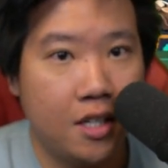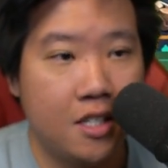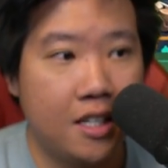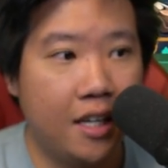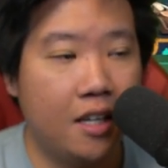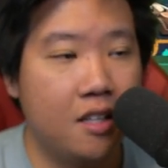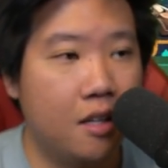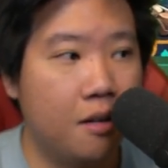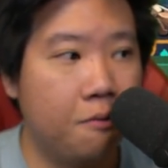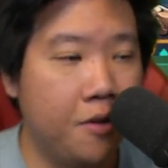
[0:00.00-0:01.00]
in
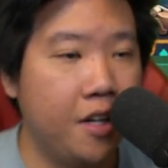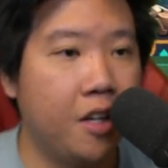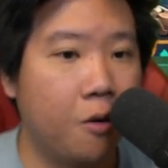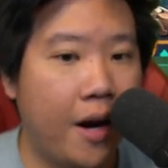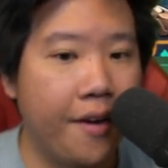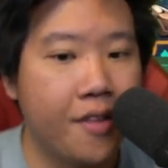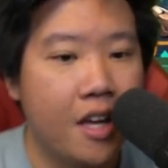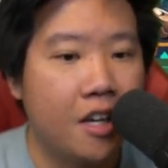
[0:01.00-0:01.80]
the video, right?